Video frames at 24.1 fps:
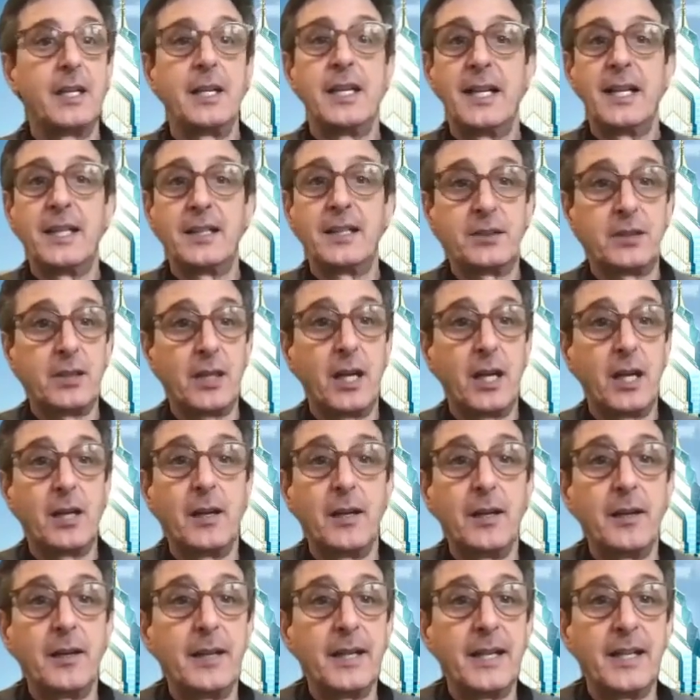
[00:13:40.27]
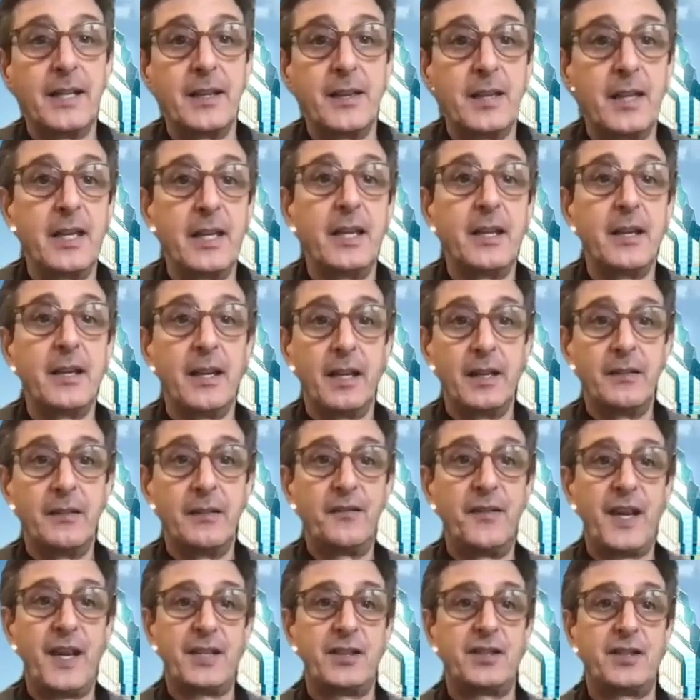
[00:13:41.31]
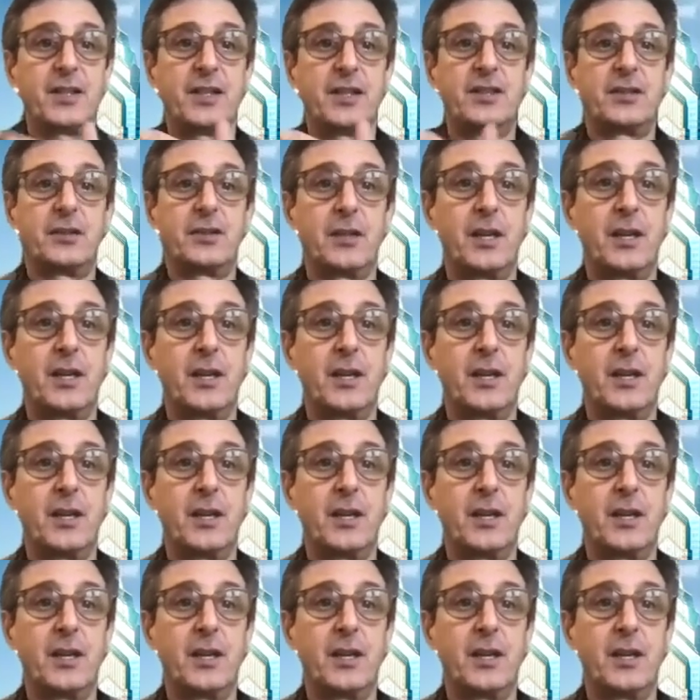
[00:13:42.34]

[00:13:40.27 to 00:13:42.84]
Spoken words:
it's the infectious